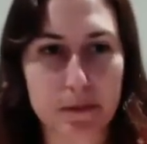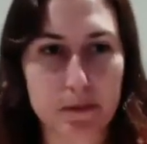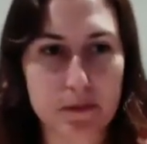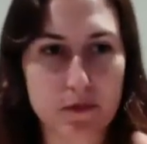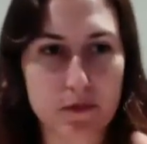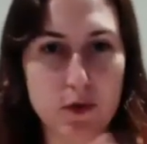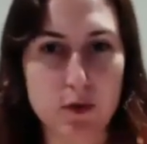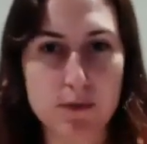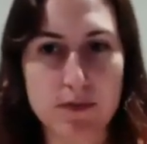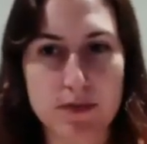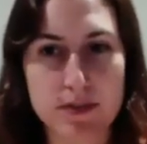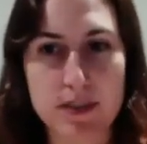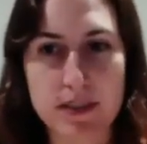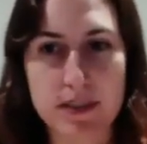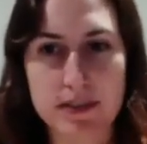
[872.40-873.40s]

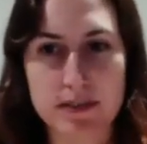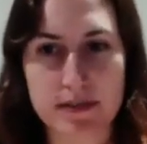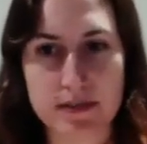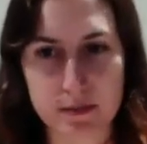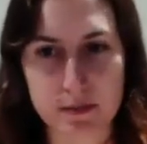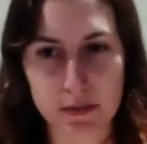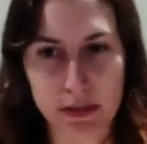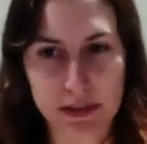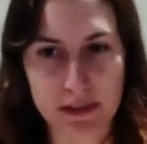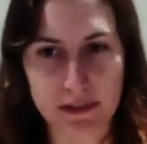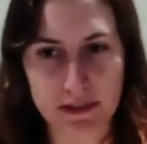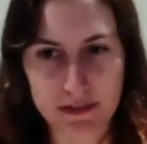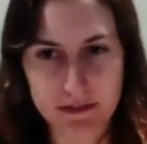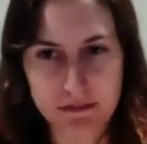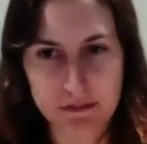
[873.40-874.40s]
forms disks when
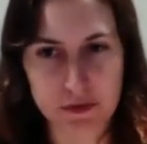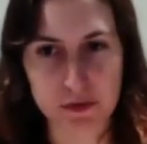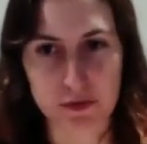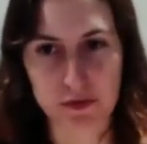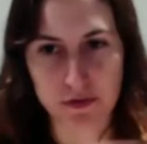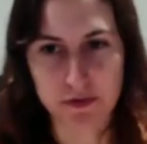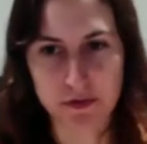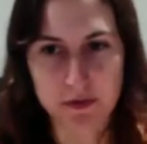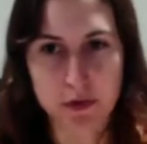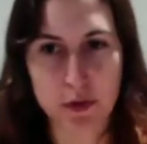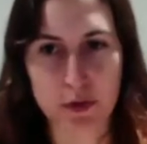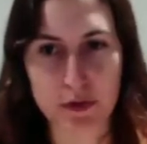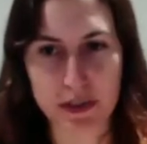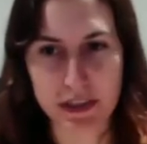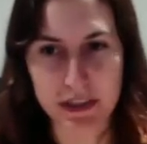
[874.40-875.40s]
it's sort of
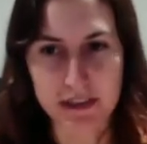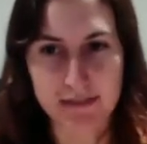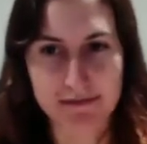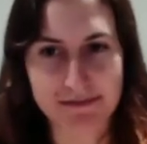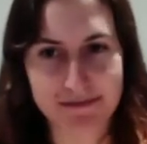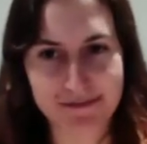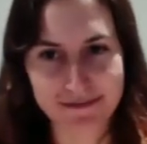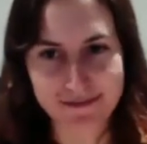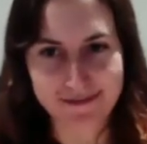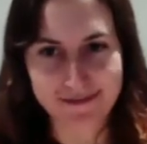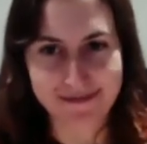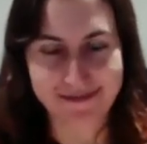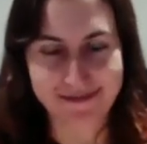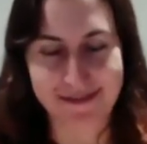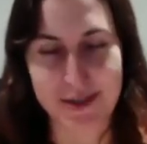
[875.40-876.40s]
orbiting.
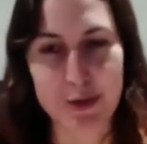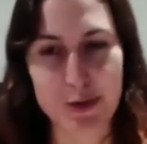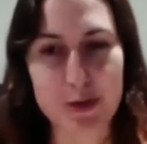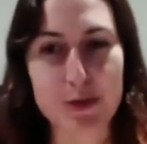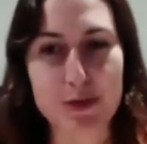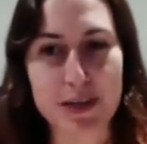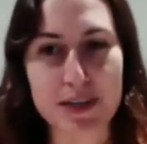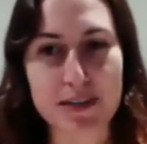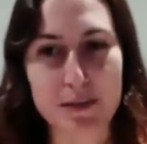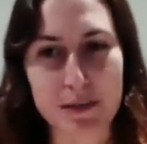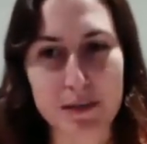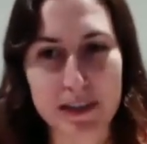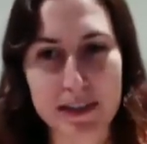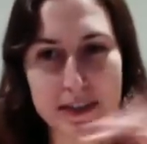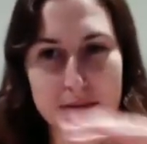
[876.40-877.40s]
So you take
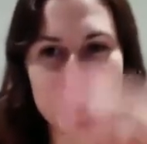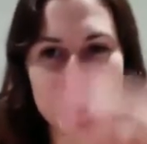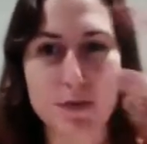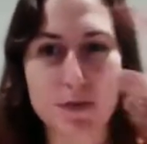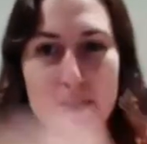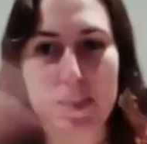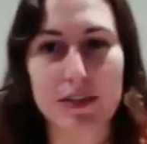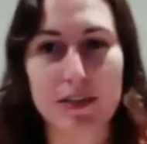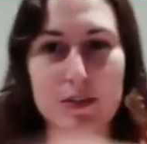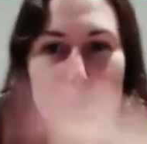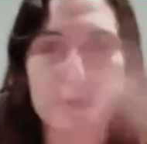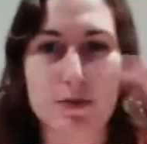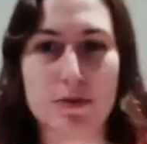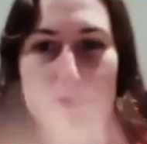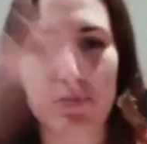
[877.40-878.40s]
something that's orbiting in a
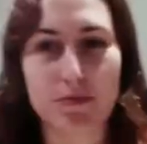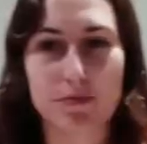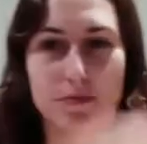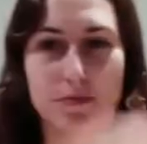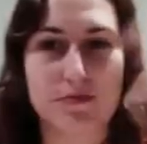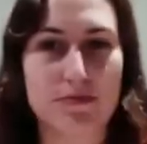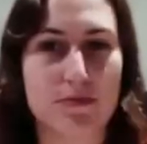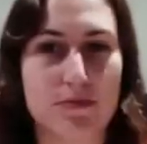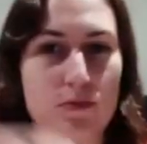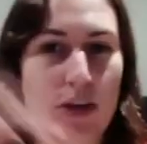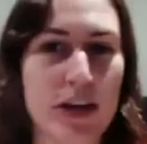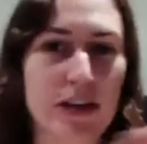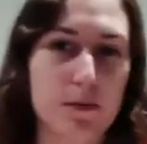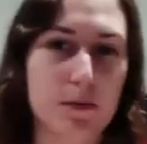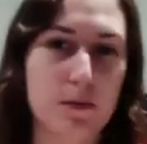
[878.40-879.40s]
sort of
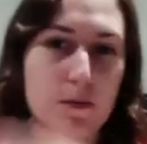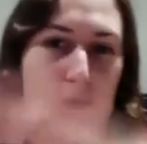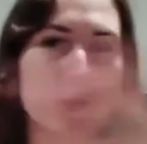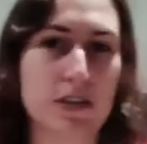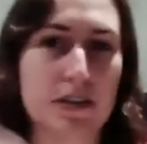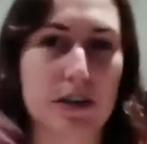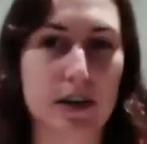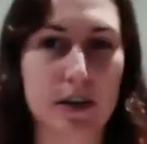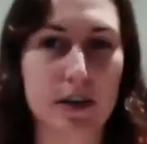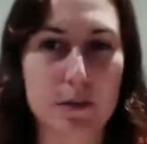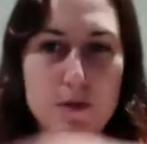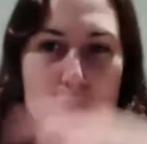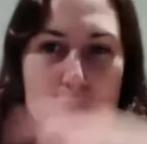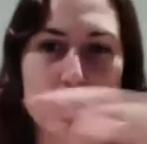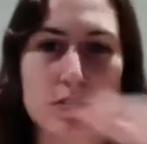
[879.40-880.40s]
random 3D kind of
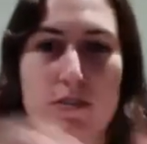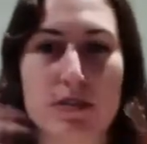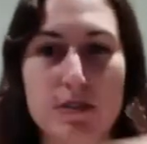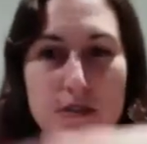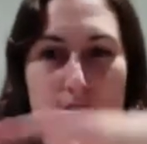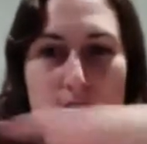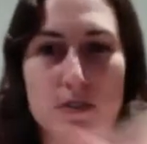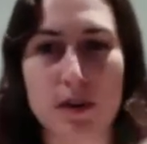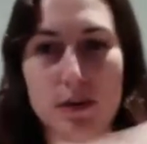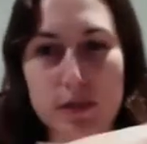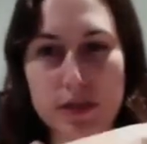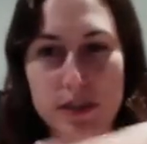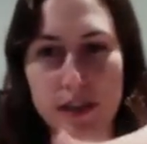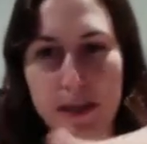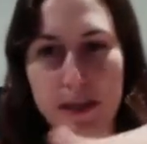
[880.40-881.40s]
motions, it
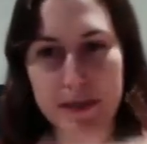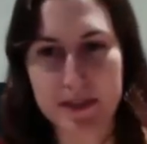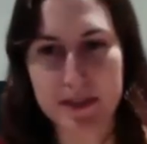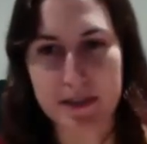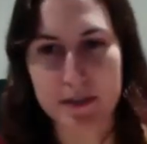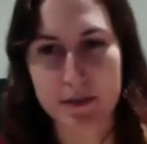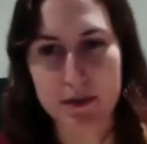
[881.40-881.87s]
always collapses into a